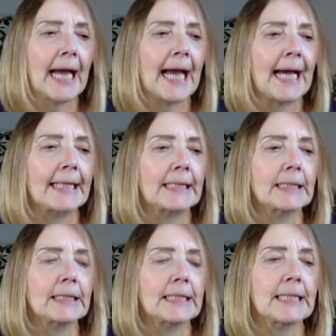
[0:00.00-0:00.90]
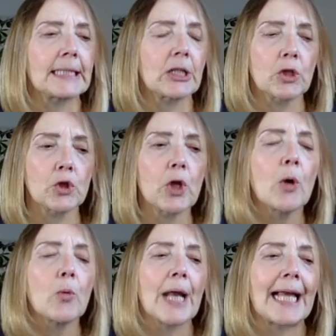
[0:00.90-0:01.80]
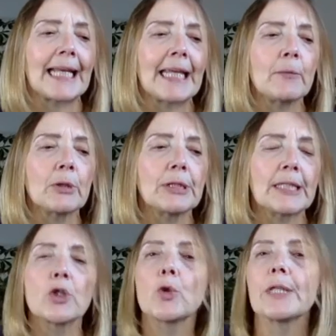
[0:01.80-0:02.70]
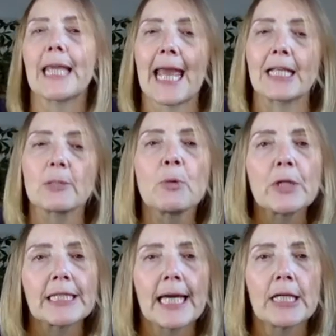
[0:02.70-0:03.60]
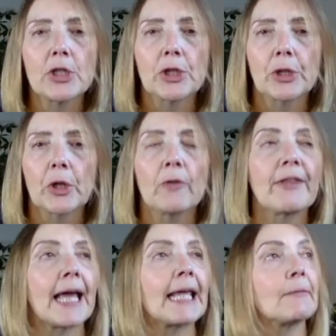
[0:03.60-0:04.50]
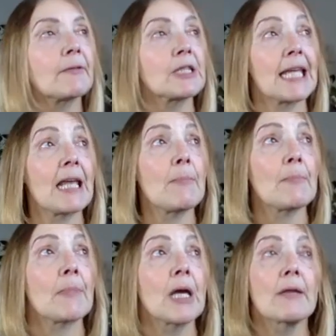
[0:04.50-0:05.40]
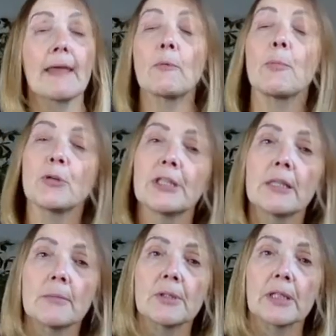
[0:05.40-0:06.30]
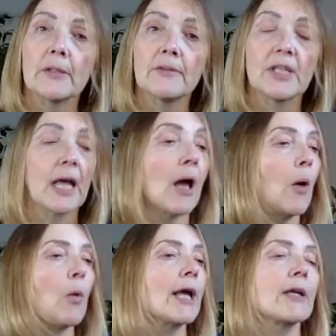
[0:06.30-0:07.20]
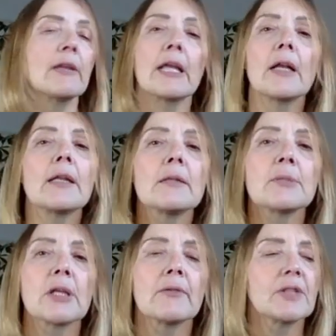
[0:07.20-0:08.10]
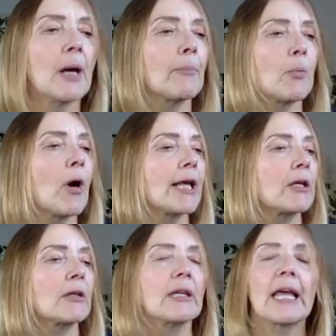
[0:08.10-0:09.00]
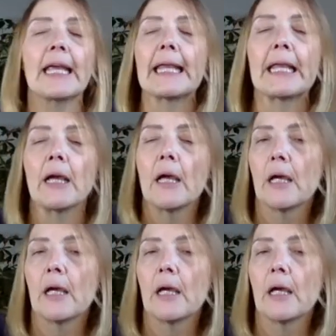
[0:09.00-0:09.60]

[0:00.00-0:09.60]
and control, and he would enjoy the exploitation of that. To him, they were putting themselves there. Why couldn't they clean themselves up? Why couldn't they,